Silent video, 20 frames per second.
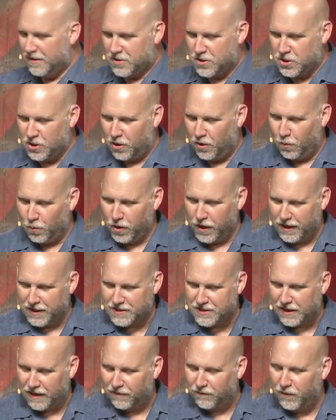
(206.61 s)
So we're going
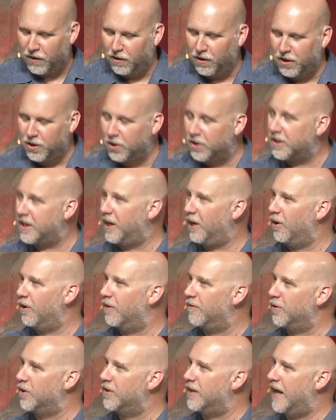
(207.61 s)
to take very good
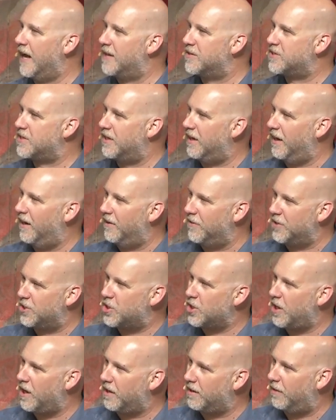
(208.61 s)
care of you dads today on the
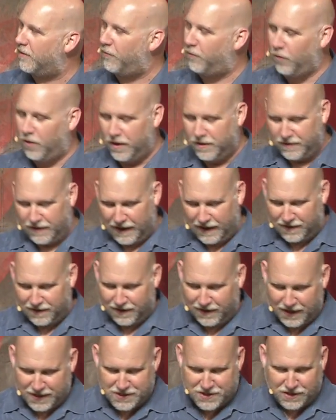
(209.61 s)
chocolate front and
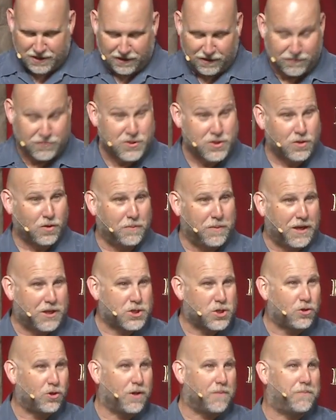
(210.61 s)
a nice gift. So make
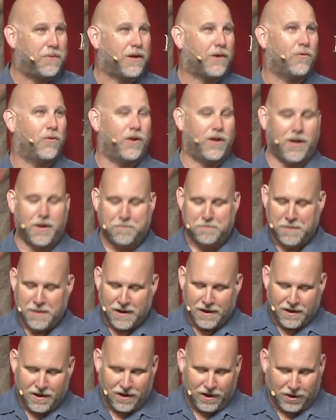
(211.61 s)
sure you pick one up
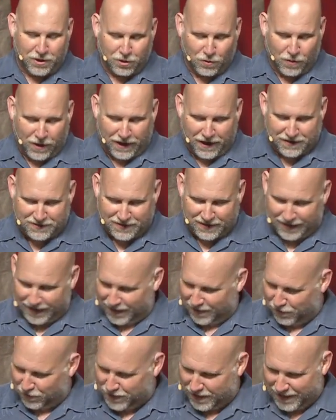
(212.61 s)
on your way out
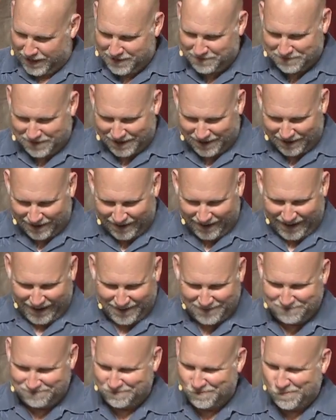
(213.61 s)
today, okay? All right.